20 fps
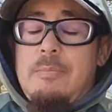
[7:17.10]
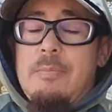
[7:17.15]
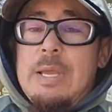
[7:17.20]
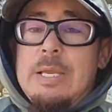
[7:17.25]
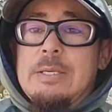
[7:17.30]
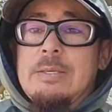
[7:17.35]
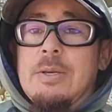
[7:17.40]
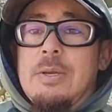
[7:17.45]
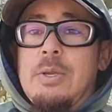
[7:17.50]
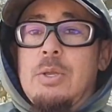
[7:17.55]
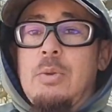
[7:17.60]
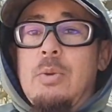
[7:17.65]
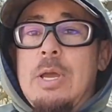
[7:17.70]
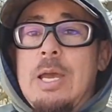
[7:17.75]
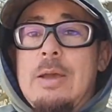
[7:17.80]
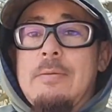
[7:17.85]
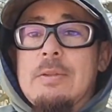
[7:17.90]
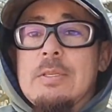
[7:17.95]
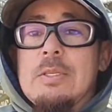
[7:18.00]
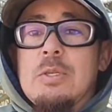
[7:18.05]
make sure you
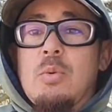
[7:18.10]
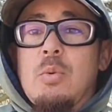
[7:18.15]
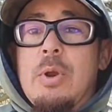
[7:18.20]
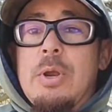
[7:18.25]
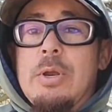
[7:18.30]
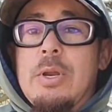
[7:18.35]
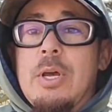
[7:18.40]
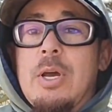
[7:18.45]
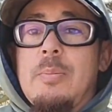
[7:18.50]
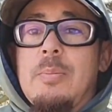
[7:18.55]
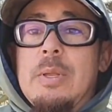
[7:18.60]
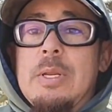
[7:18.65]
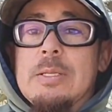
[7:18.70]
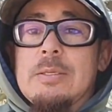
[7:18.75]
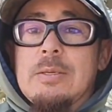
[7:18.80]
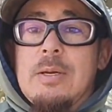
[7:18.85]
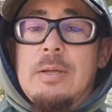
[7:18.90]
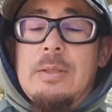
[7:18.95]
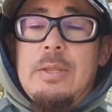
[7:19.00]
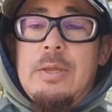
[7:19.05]
have it squared up and
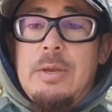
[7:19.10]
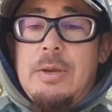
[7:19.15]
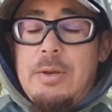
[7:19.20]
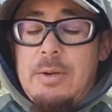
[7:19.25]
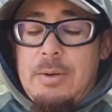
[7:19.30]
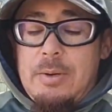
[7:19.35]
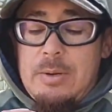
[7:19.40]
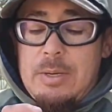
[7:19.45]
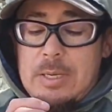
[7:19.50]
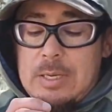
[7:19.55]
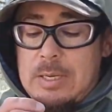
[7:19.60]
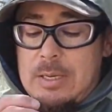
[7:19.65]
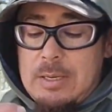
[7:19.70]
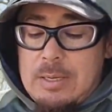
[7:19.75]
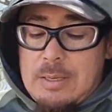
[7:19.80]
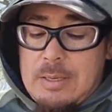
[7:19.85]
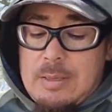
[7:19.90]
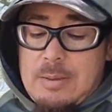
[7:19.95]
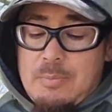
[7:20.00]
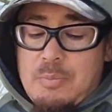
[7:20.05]
it's on there
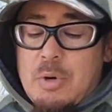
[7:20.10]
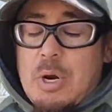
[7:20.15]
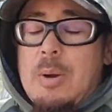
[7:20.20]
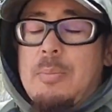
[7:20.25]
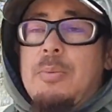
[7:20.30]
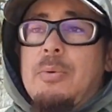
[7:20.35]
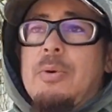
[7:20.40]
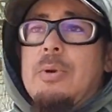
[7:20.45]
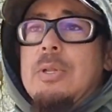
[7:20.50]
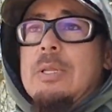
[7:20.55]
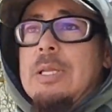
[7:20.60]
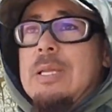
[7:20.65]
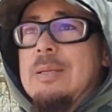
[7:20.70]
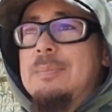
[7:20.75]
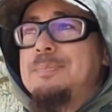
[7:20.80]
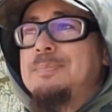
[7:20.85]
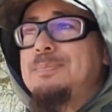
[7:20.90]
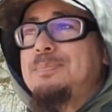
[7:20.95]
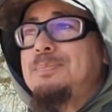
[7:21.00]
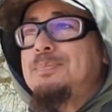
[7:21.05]
properly,